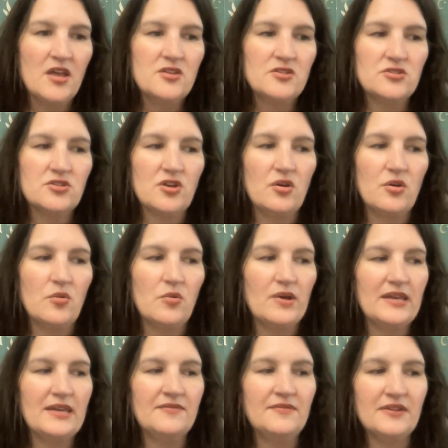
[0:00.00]
So
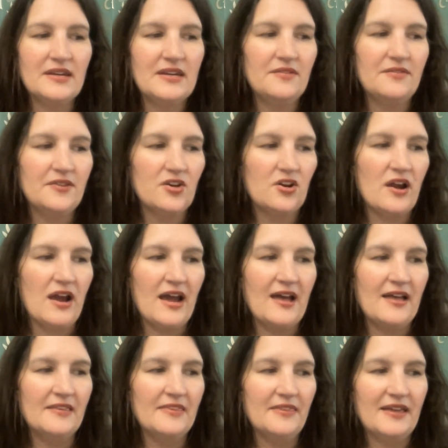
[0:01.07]
even if you're
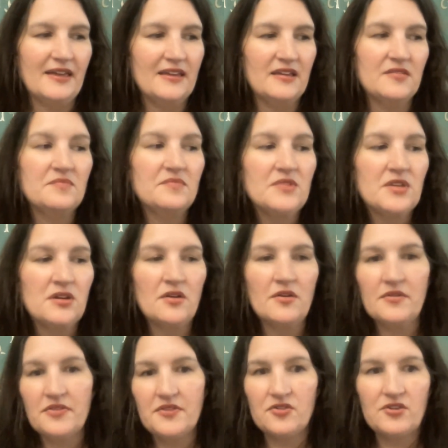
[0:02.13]
at
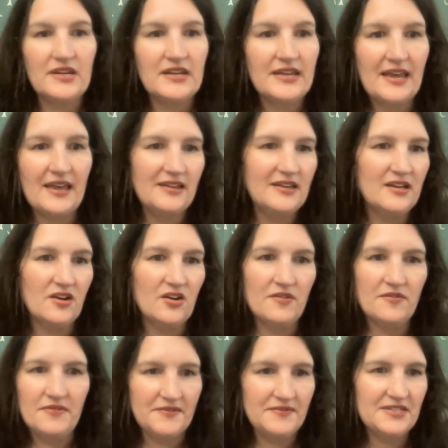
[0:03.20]
30K year,
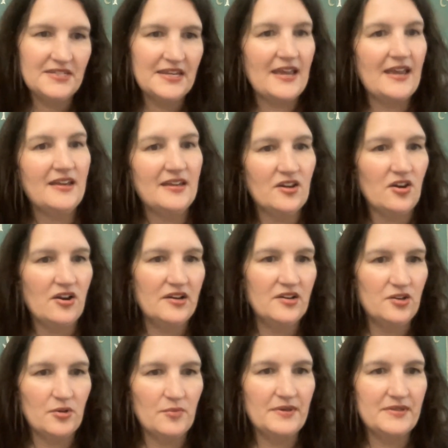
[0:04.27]
50K year, and
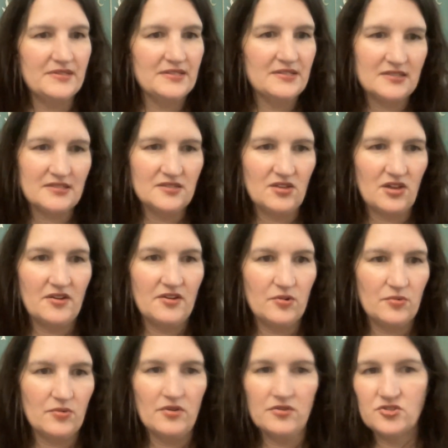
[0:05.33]
your business is on a
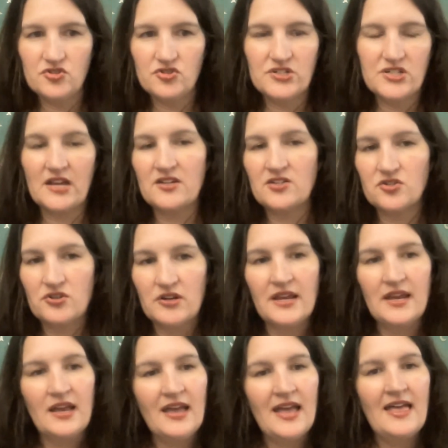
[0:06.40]
growth trajectory,
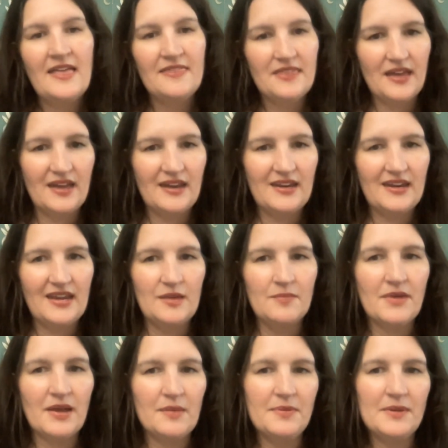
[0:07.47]
then it
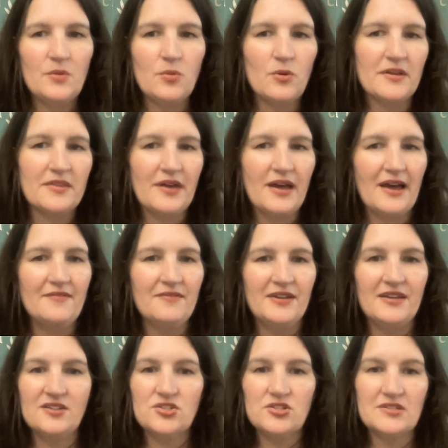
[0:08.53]
might be worth
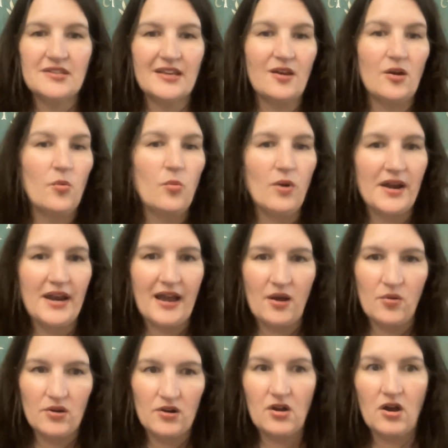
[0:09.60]
having just like a 1
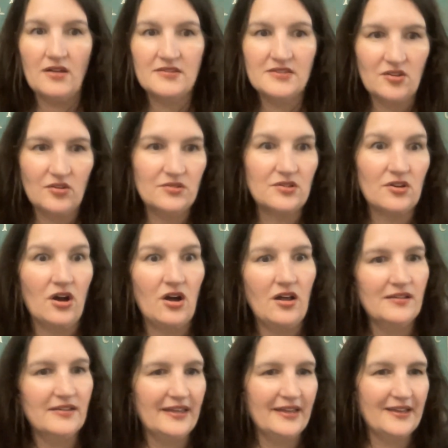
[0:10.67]
hour consult
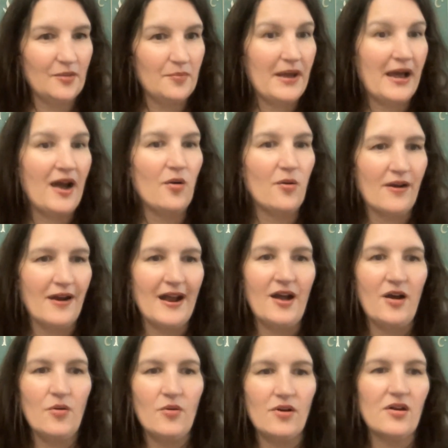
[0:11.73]
call, like a power
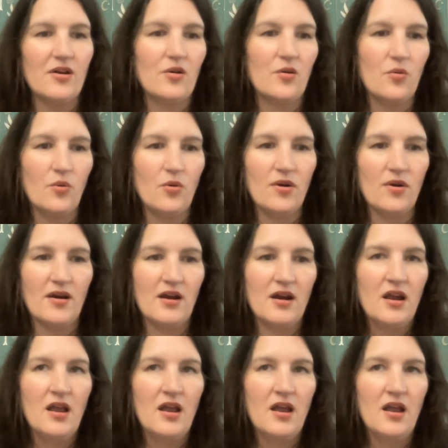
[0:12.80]
hour, or